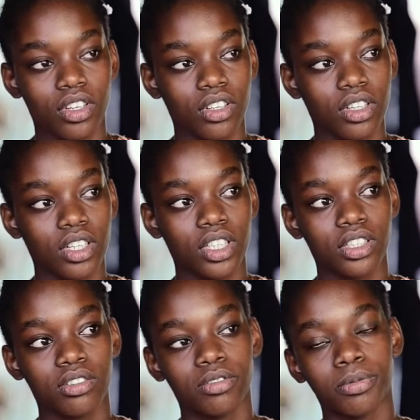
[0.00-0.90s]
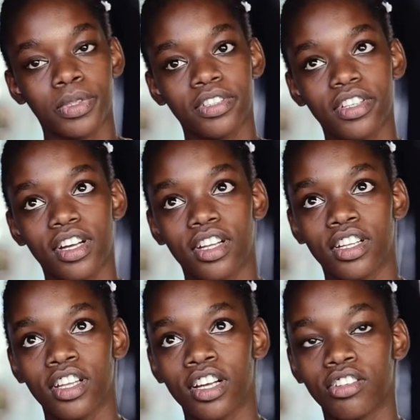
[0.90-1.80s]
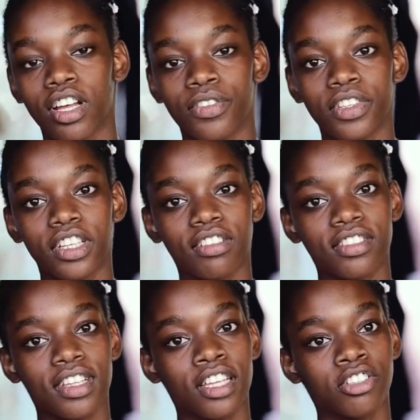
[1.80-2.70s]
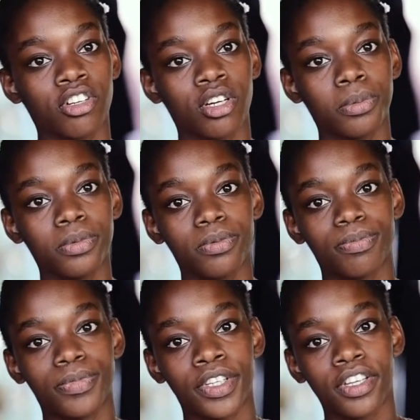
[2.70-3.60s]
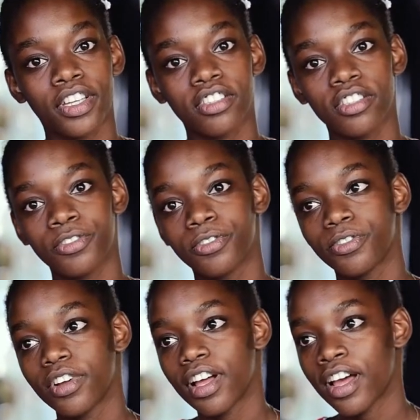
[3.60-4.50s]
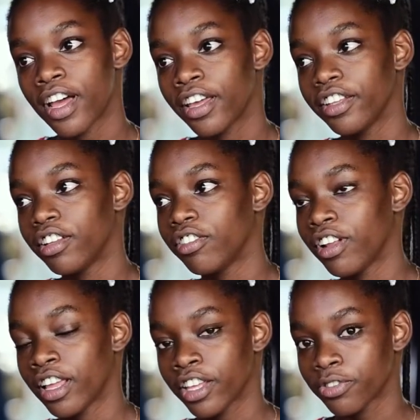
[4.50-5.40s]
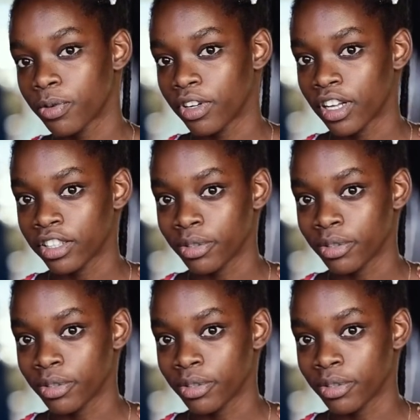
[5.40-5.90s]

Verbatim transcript: Well, um, basically, I could have it as a side job in case if I get one at